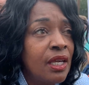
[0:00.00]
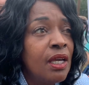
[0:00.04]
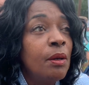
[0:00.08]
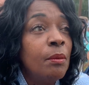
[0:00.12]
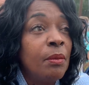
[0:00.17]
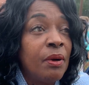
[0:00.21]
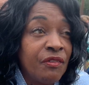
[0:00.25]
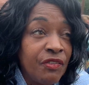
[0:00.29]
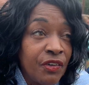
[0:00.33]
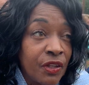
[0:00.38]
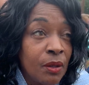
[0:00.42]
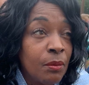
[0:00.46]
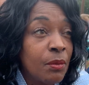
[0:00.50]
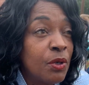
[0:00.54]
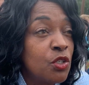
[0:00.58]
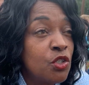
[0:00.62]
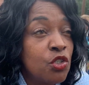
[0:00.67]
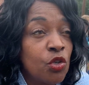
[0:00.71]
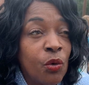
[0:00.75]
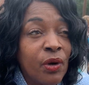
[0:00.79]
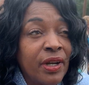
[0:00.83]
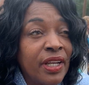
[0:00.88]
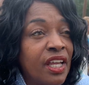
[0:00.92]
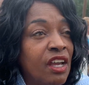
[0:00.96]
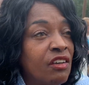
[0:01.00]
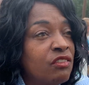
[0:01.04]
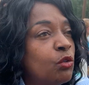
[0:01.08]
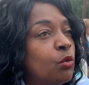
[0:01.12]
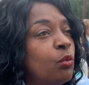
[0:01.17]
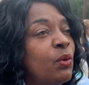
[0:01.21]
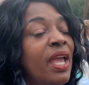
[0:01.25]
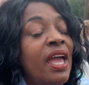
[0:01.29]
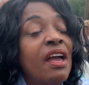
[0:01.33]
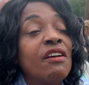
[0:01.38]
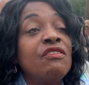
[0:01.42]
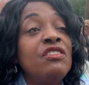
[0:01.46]
but for the majority of them,
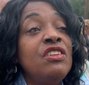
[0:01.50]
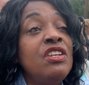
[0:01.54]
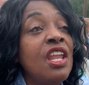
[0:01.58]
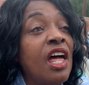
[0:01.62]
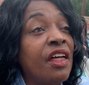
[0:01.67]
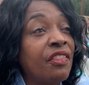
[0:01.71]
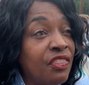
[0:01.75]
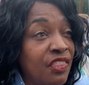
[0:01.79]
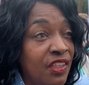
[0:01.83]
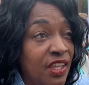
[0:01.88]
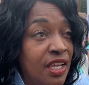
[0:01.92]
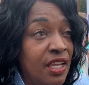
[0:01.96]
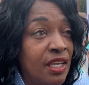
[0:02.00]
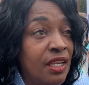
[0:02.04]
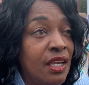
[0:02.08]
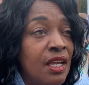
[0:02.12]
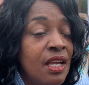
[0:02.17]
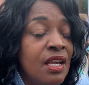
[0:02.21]
we have nothing.